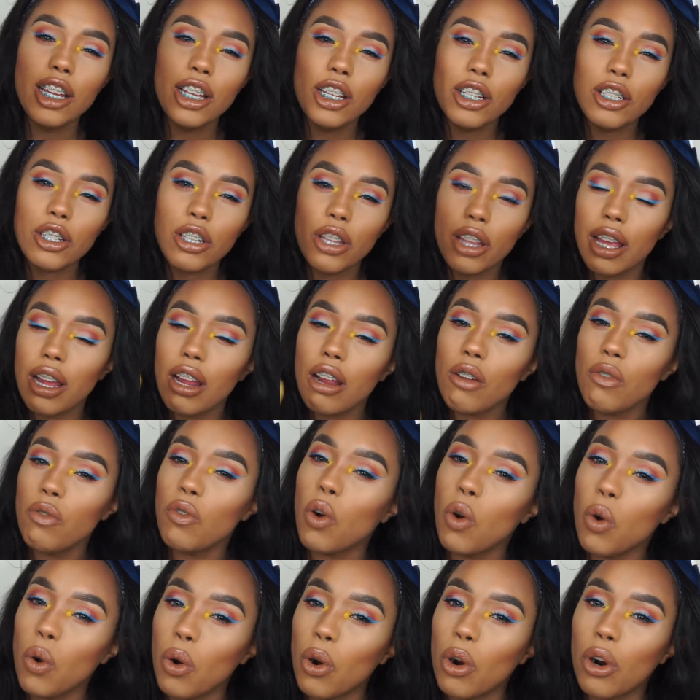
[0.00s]
So
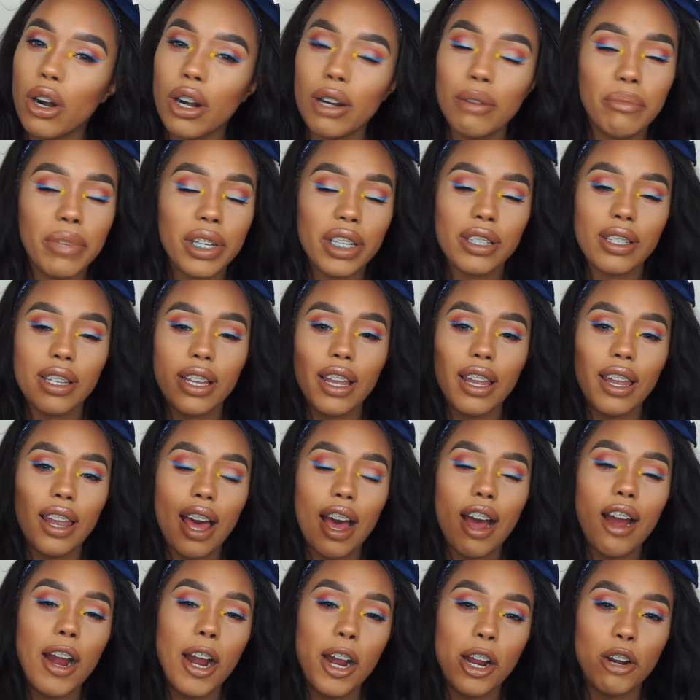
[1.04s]
therefore, it makes it a
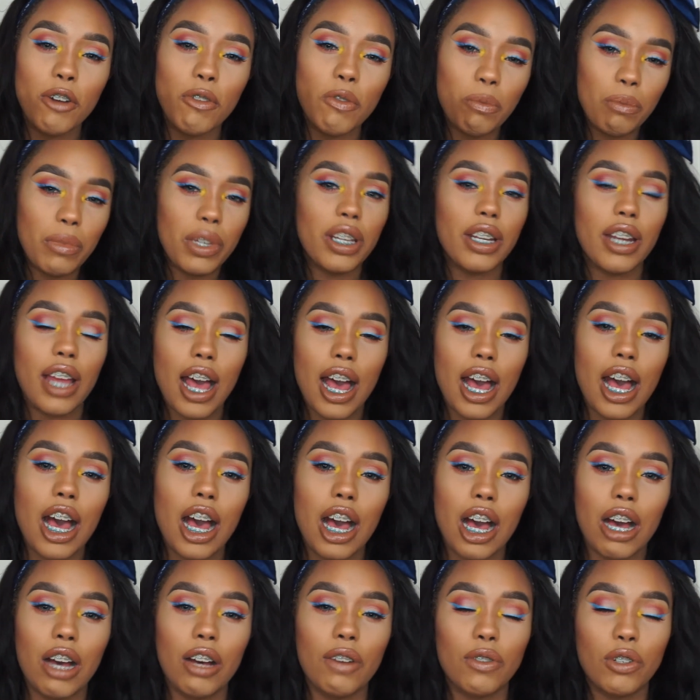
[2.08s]
lot harder for me to
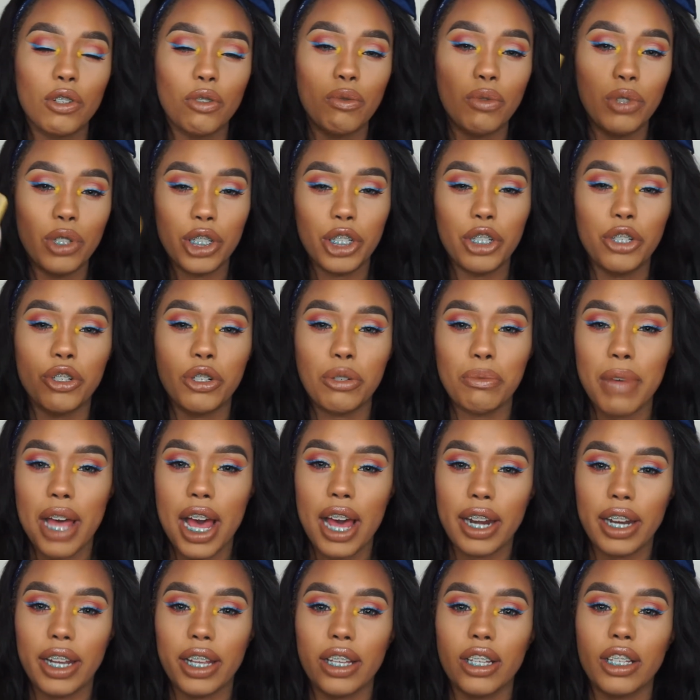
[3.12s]
have a really
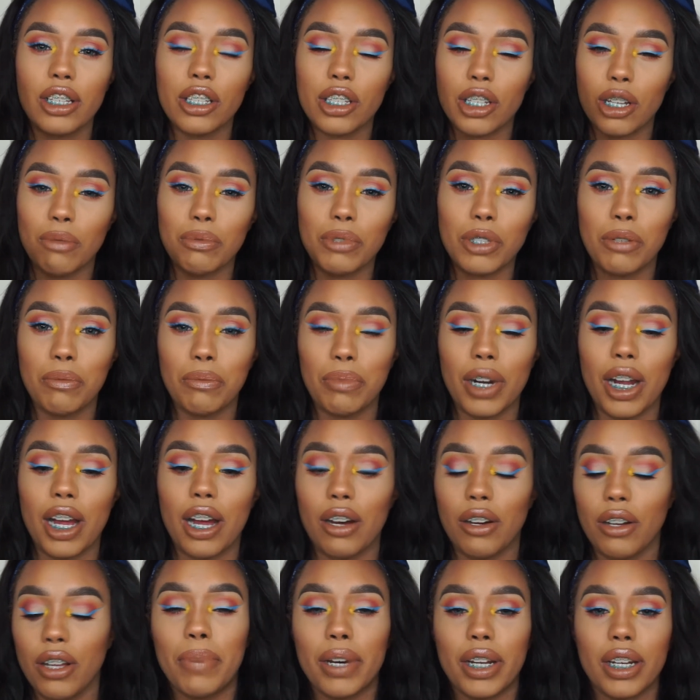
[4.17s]
dramatic sculpted
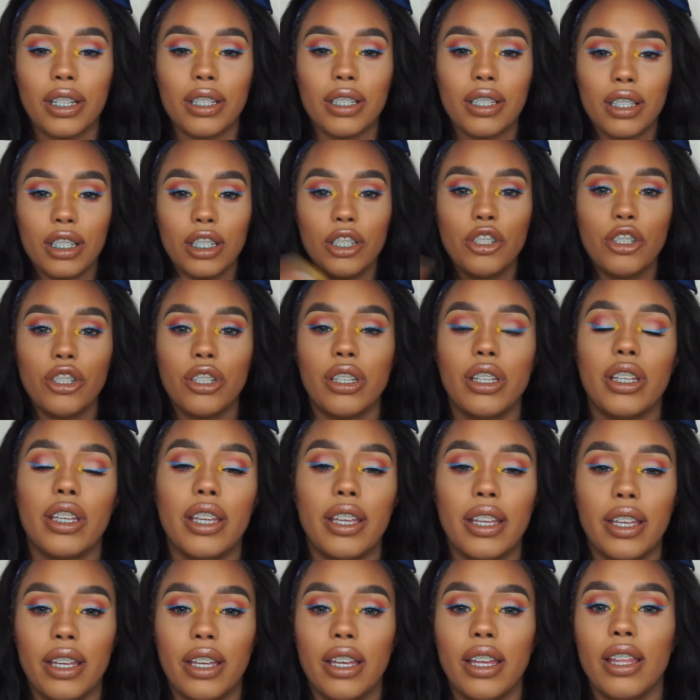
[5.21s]
brow. But
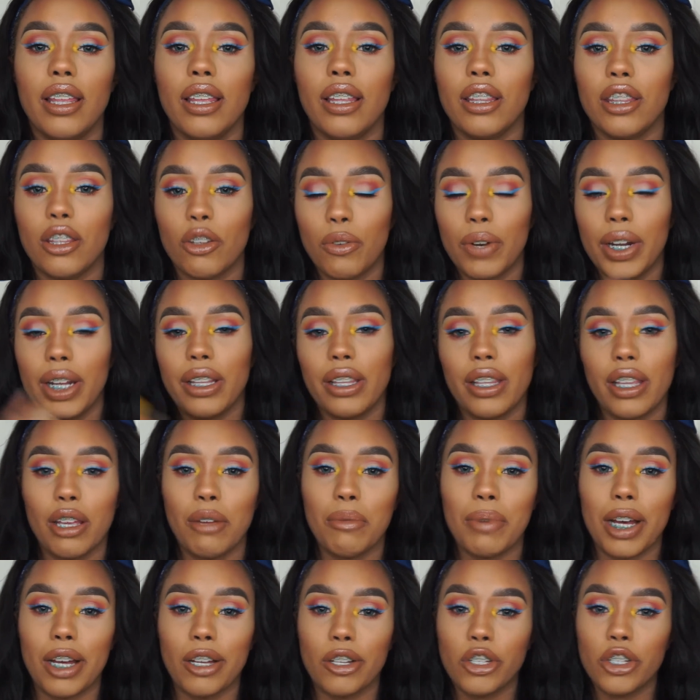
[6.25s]
essentially, the great thing
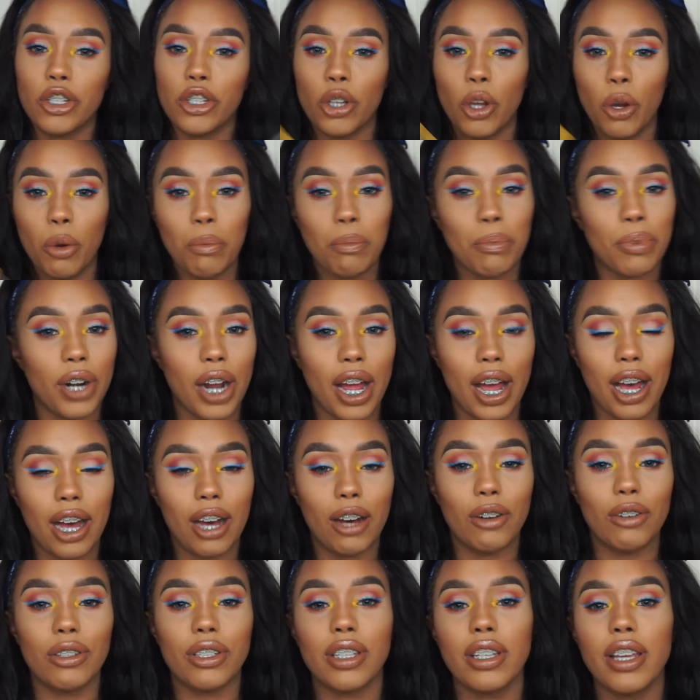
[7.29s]
about soap
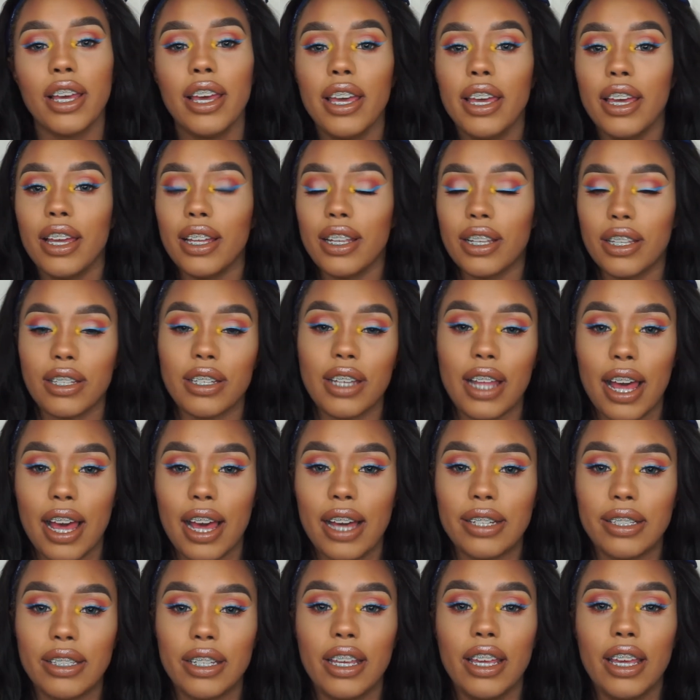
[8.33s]
brows is
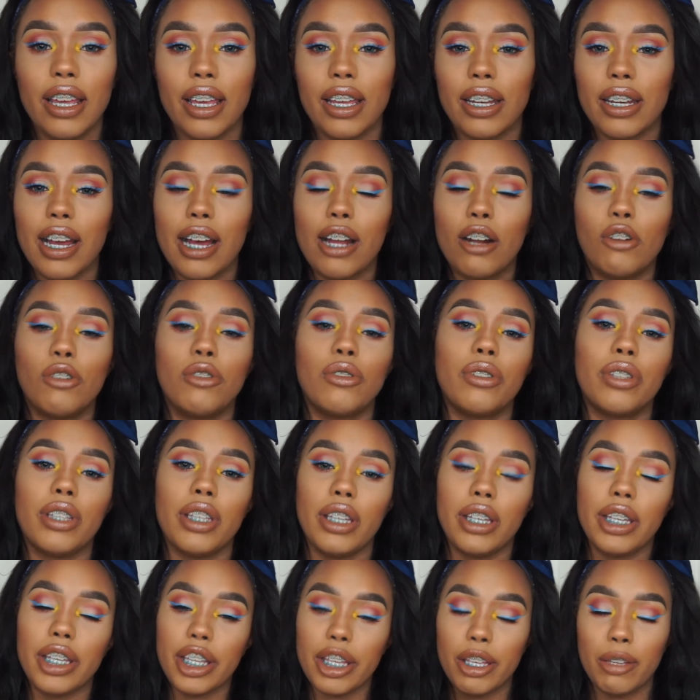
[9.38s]
that it not
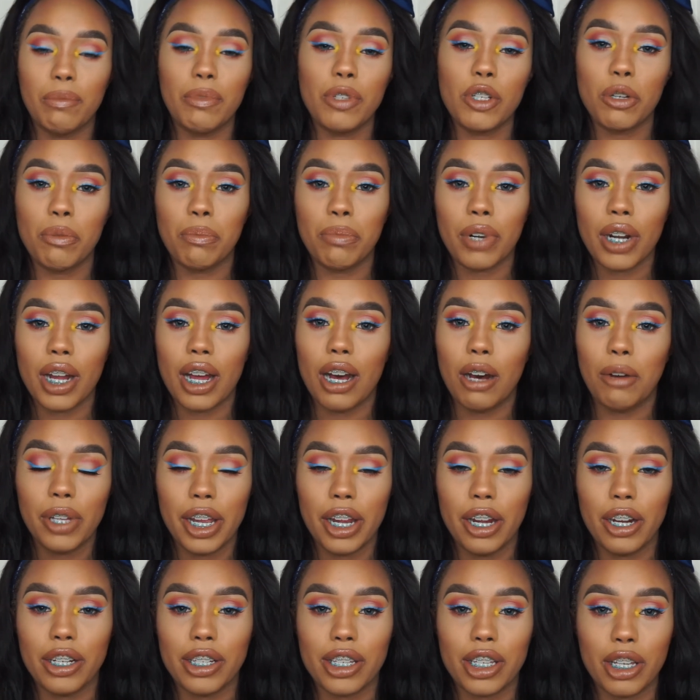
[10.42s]
only keeps your brow
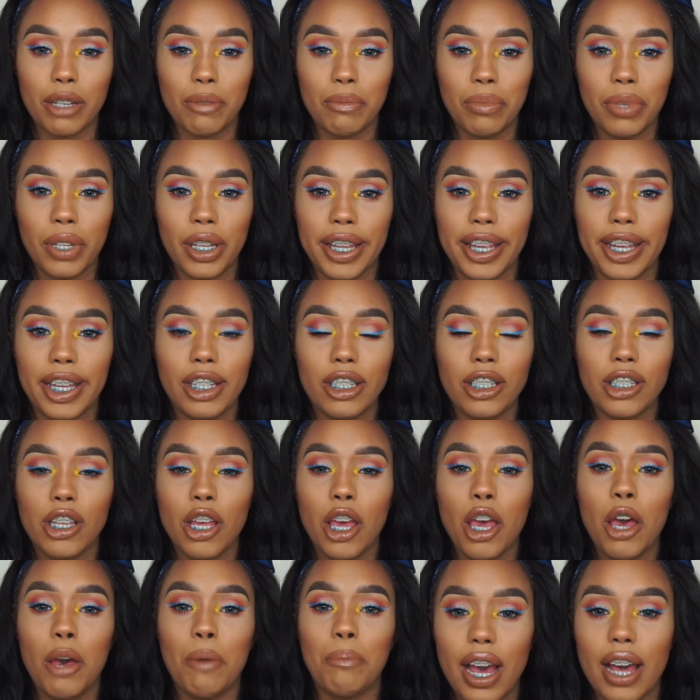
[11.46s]
hairs in place,
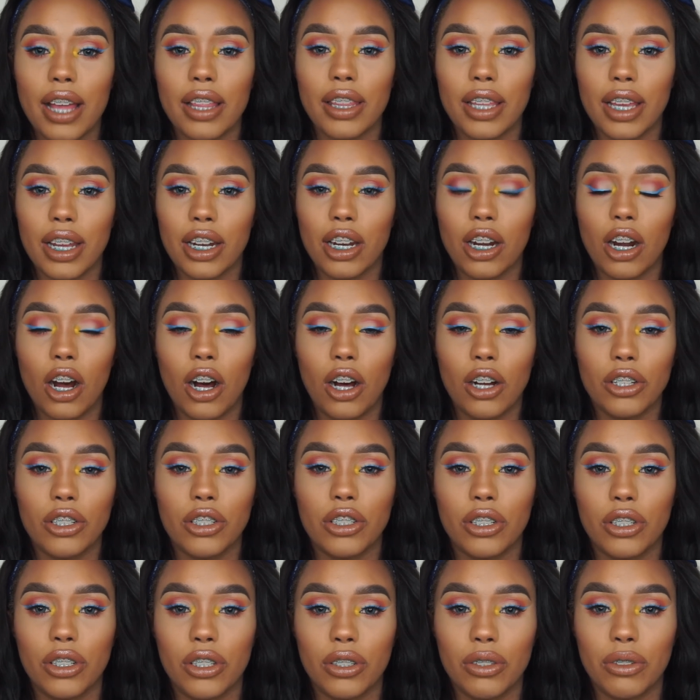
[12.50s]
and then it
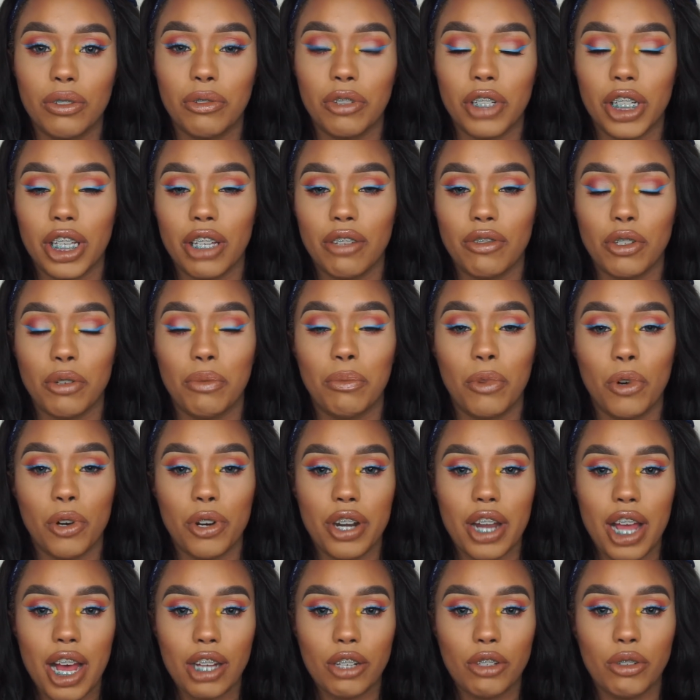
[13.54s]
also gives a more
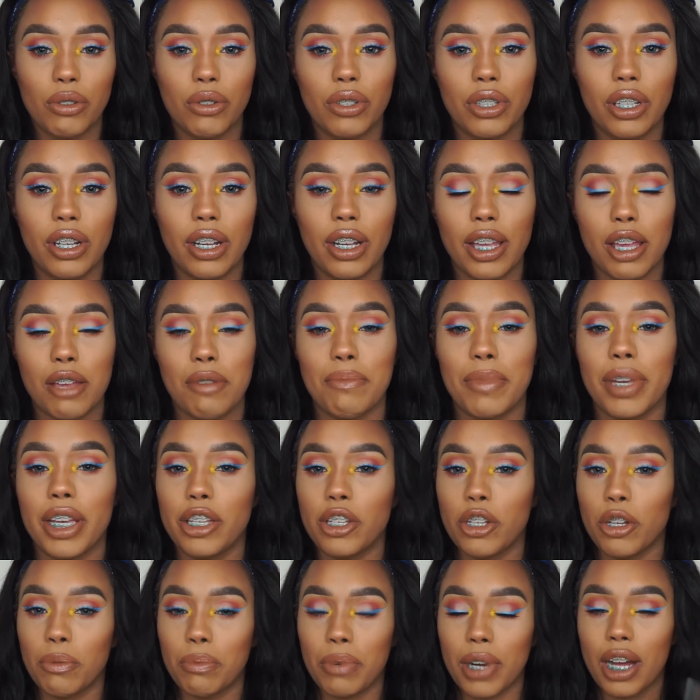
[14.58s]
natural look. It
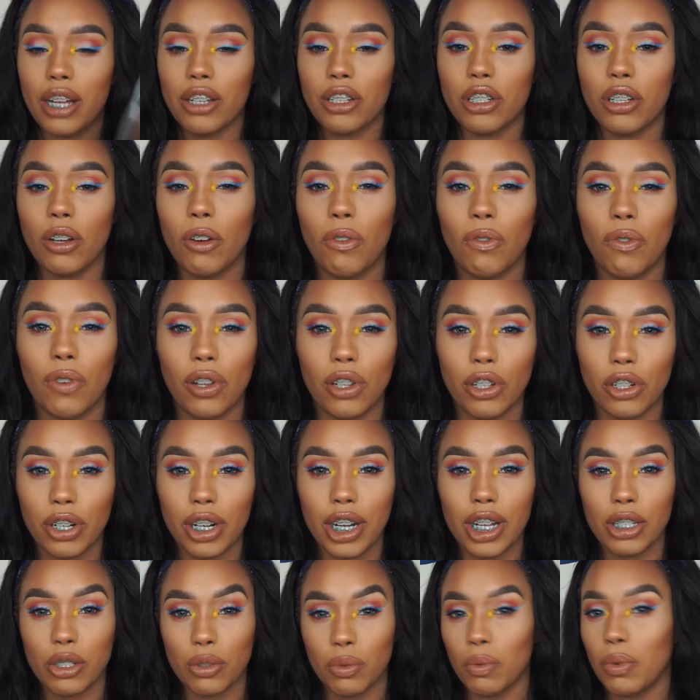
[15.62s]
makes your brows look fuller
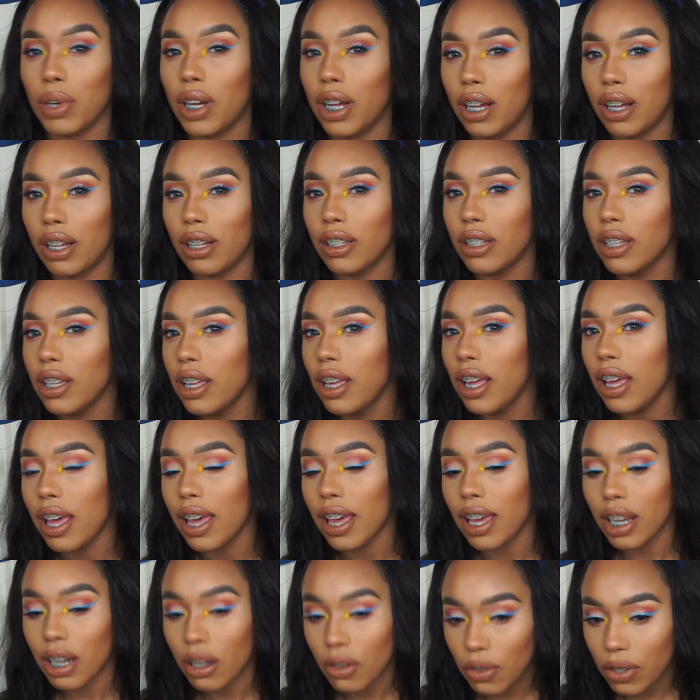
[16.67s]
as well.
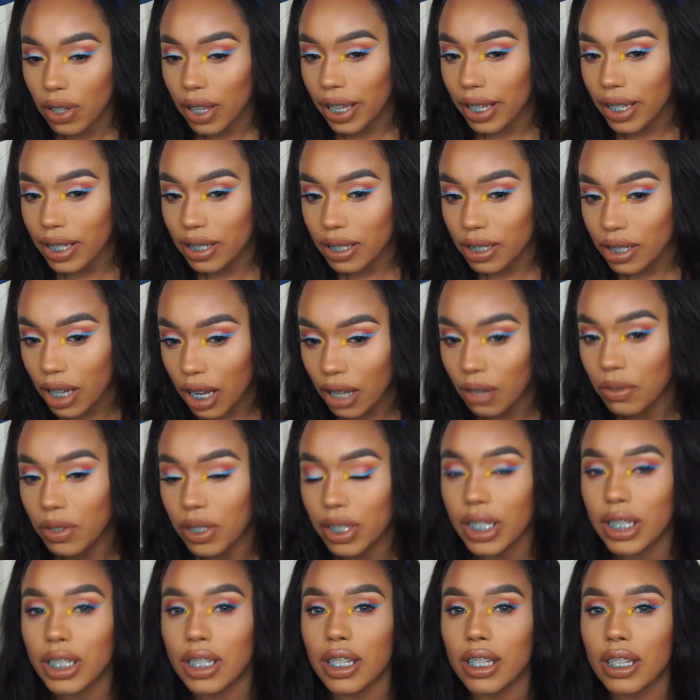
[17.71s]
And I feel like it
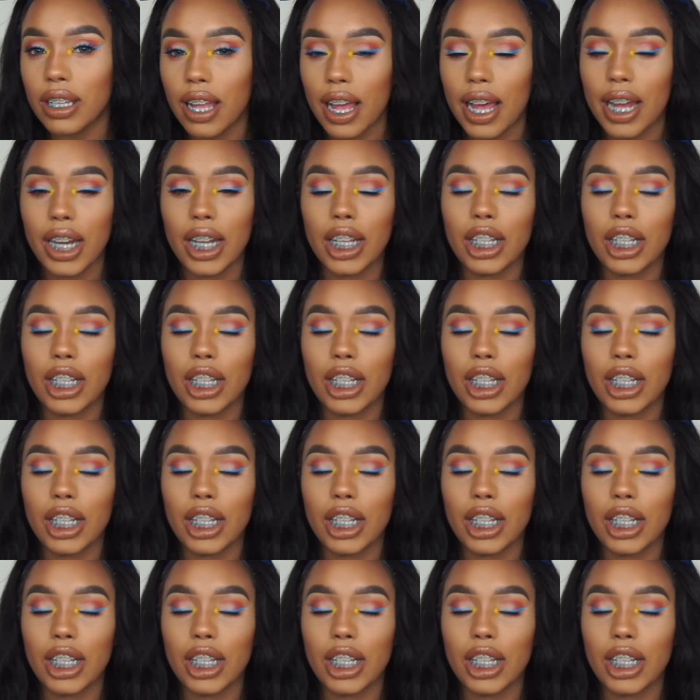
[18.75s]
definitely did that.